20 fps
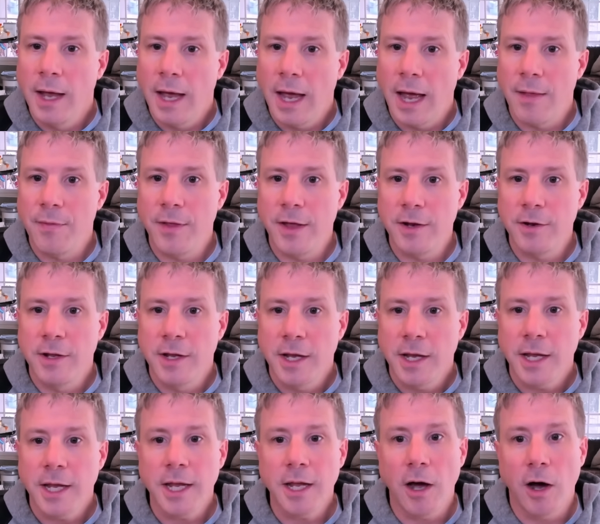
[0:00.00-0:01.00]
And then
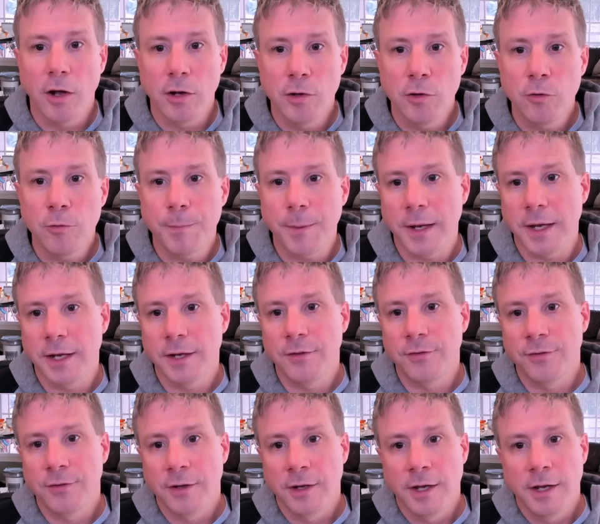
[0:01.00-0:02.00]
our loop
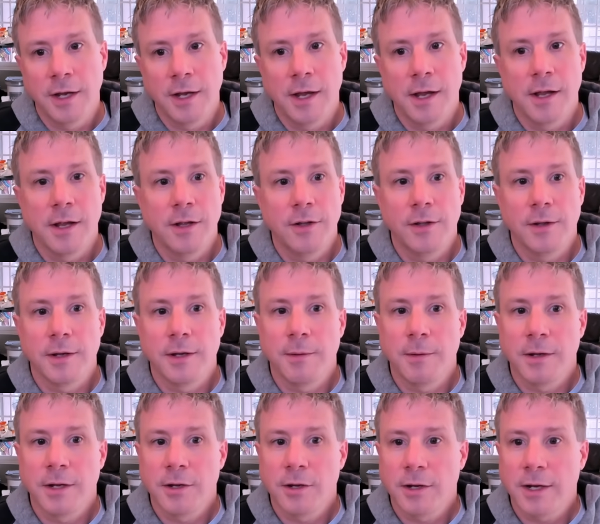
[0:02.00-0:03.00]
is
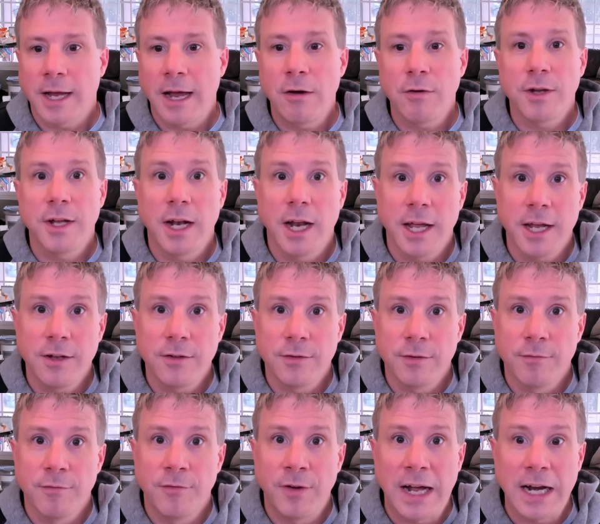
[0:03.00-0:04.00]
calculate
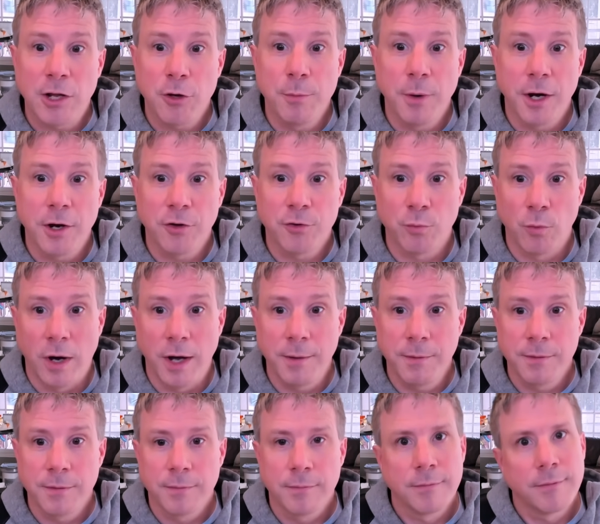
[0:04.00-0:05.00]
value minus
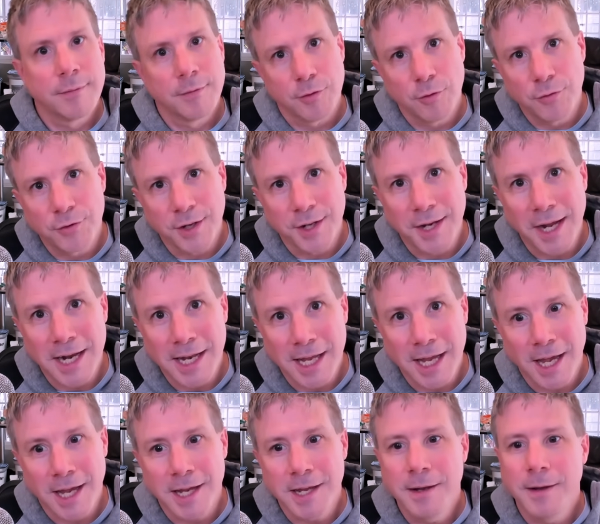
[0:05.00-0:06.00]
1 using an
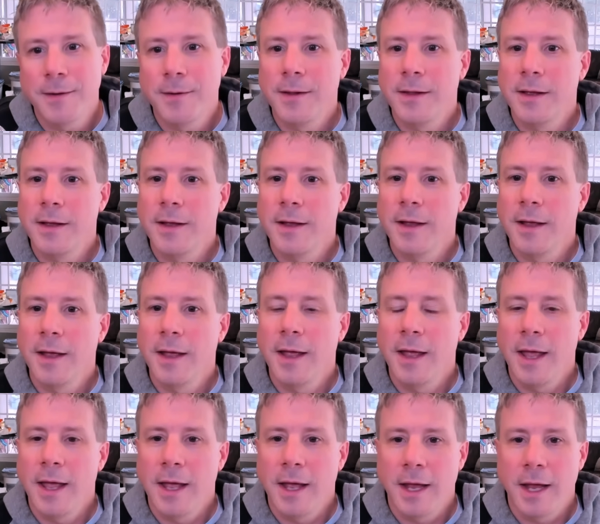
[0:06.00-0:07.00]
LEA,
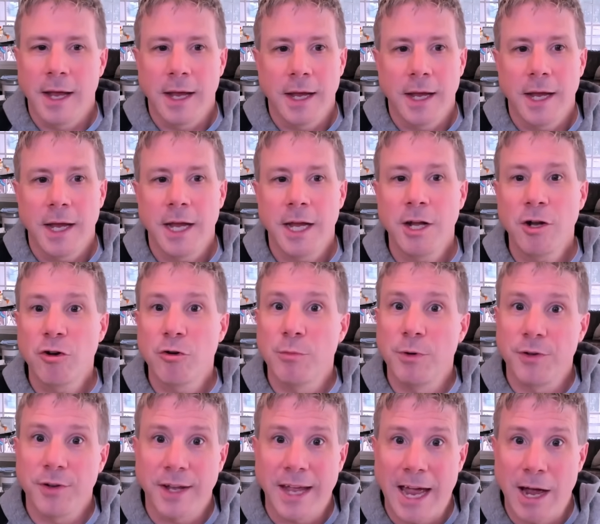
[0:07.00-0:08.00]

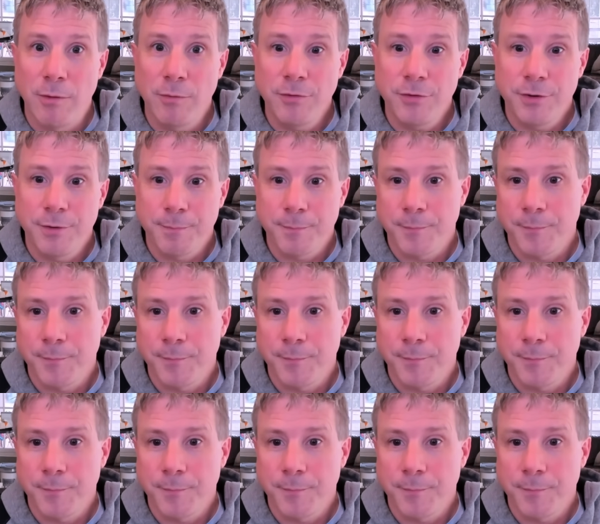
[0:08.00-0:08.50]
increment count,